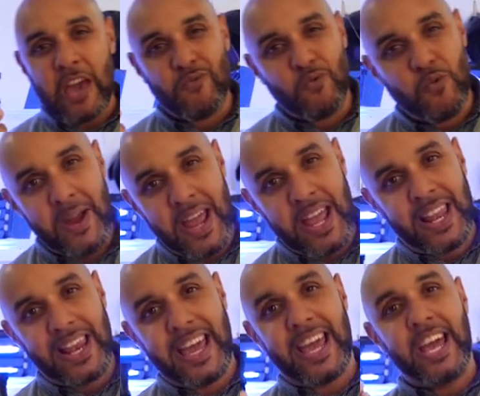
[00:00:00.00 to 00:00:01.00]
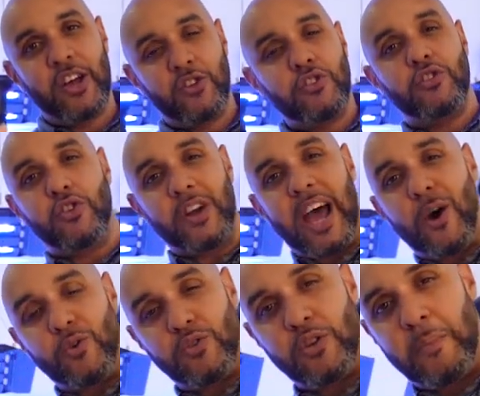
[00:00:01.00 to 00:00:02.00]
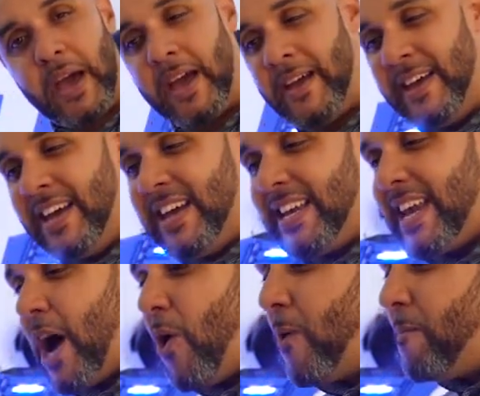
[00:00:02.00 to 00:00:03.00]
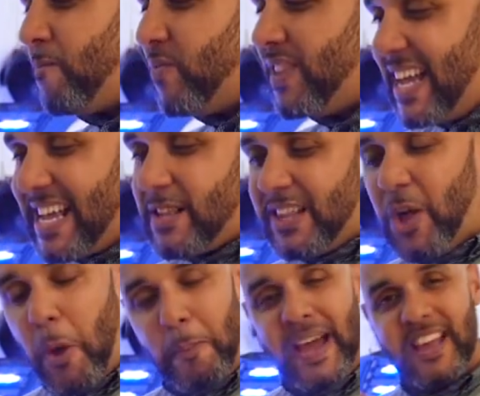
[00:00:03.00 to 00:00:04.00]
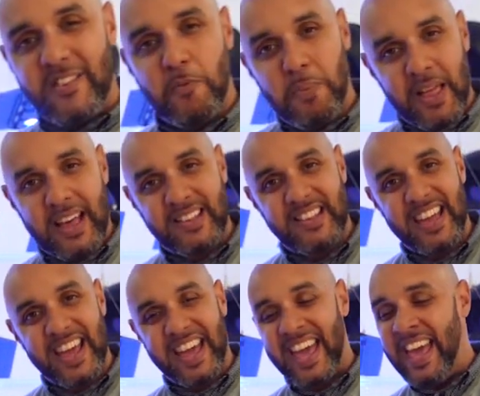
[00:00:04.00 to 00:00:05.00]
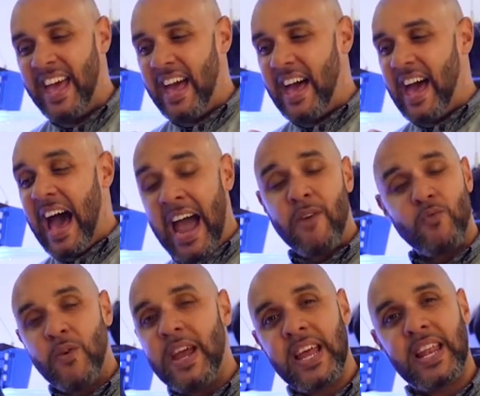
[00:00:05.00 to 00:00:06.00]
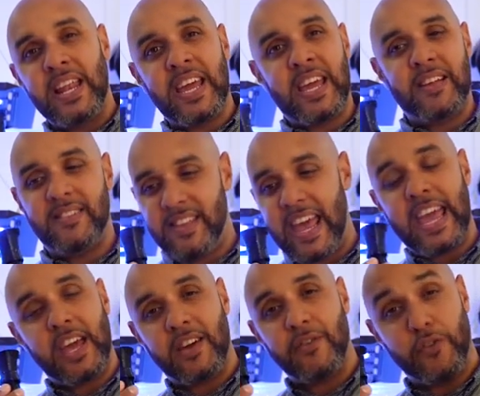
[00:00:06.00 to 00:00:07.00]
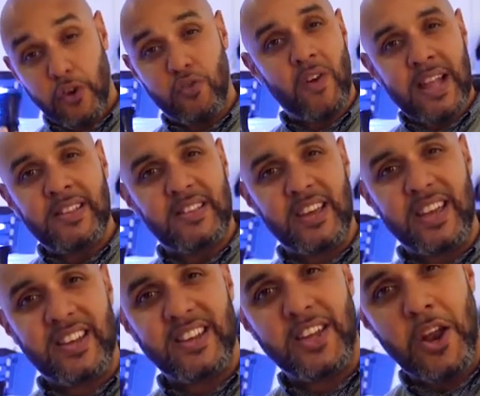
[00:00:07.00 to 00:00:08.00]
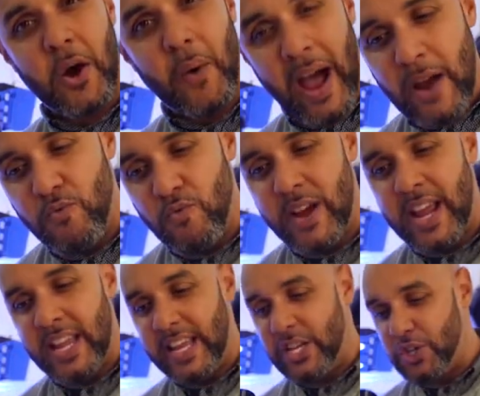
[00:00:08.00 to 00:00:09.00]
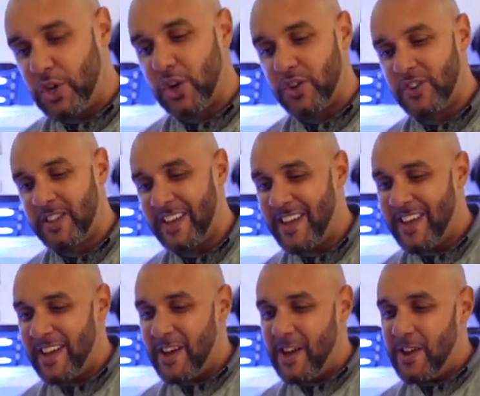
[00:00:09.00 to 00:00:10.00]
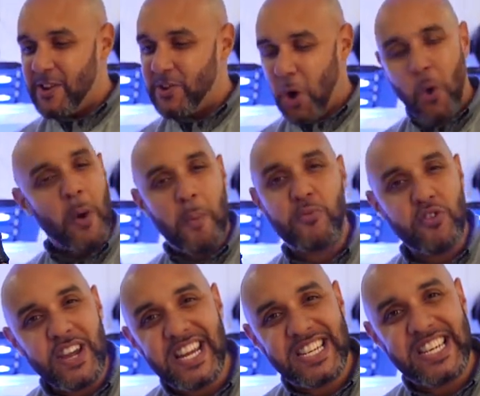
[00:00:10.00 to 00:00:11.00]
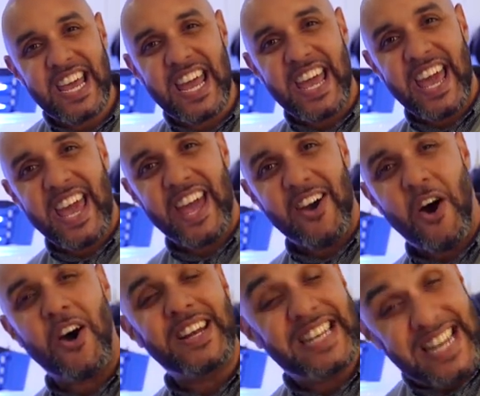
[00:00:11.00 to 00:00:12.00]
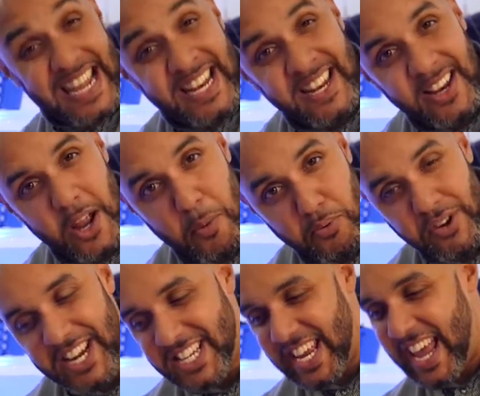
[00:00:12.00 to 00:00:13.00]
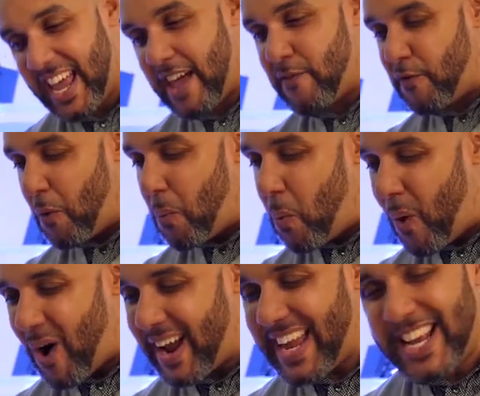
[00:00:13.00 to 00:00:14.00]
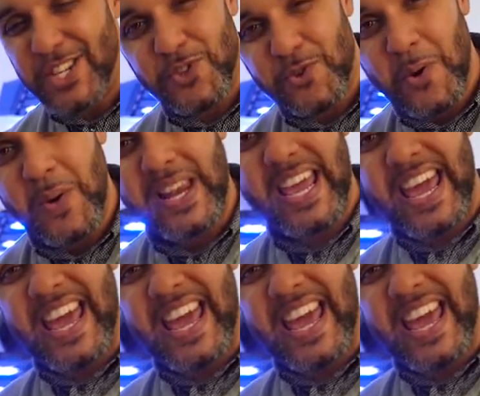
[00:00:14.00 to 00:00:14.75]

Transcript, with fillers: it really stood out to me. Now, this little piece of plastic, I really take for granted. You know, I really just don't appreciate it or didn't appreciate it for what it truly